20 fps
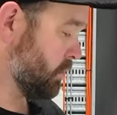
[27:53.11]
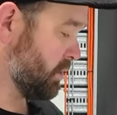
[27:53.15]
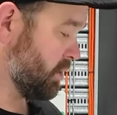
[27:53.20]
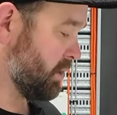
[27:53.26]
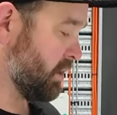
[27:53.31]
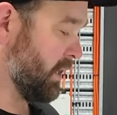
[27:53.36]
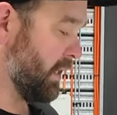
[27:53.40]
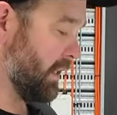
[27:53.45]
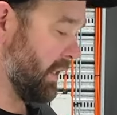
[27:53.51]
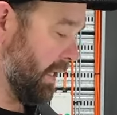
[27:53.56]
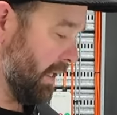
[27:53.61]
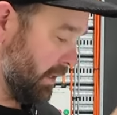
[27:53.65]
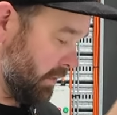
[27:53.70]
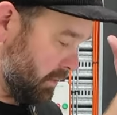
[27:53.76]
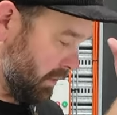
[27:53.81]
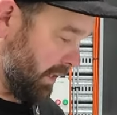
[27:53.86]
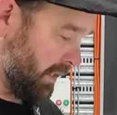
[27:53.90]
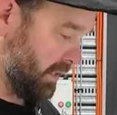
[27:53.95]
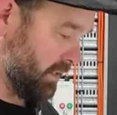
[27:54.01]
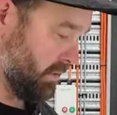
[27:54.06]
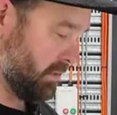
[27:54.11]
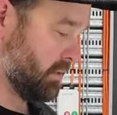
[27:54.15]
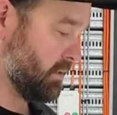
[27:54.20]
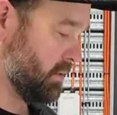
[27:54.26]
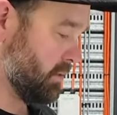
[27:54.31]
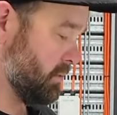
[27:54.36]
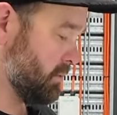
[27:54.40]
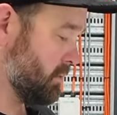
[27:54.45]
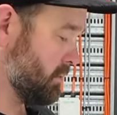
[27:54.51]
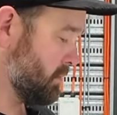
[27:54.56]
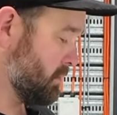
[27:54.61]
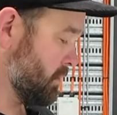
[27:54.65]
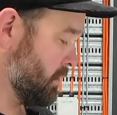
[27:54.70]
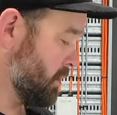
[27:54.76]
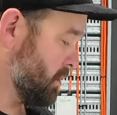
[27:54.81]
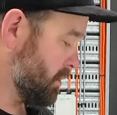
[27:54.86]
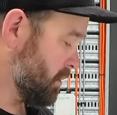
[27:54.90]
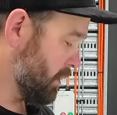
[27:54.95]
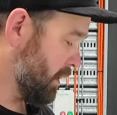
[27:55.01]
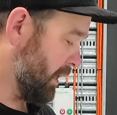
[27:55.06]
just let that last
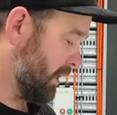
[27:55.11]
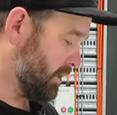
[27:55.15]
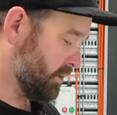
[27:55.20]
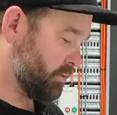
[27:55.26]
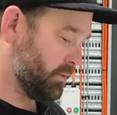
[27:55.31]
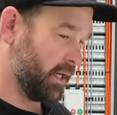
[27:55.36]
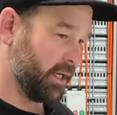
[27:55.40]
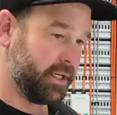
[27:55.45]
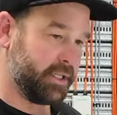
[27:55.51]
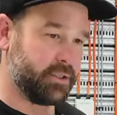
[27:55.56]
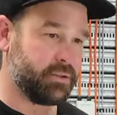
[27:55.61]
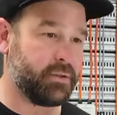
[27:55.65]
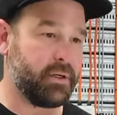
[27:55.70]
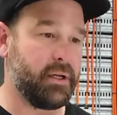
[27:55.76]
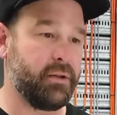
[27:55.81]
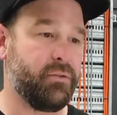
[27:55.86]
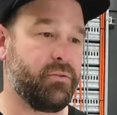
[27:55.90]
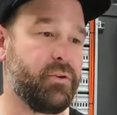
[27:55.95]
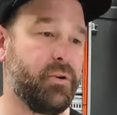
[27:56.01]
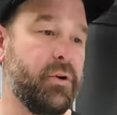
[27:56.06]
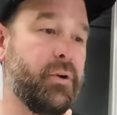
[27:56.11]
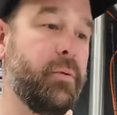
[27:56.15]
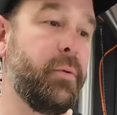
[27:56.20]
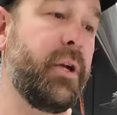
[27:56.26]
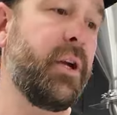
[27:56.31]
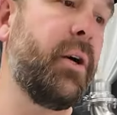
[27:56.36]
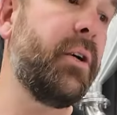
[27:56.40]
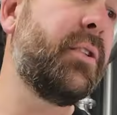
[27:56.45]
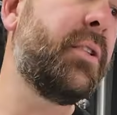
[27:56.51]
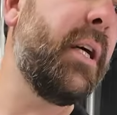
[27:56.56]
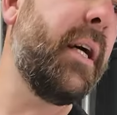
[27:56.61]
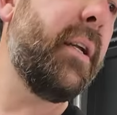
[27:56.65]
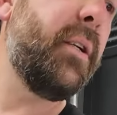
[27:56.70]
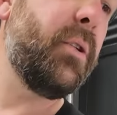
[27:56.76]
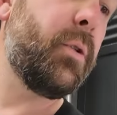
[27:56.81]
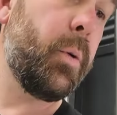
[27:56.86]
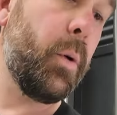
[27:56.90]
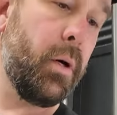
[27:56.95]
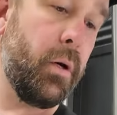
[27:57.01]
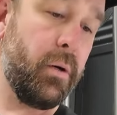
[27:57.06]
runnings run through. We've got
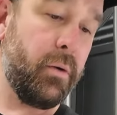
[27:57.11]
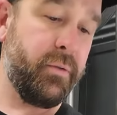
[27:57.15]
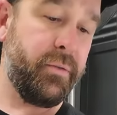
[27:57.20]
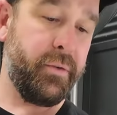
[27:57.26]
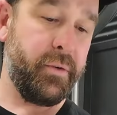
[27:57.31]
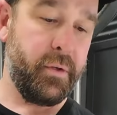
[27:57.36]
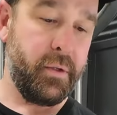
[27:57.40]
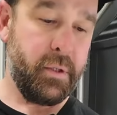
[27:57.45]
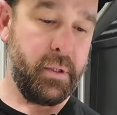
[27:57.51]
10, 12,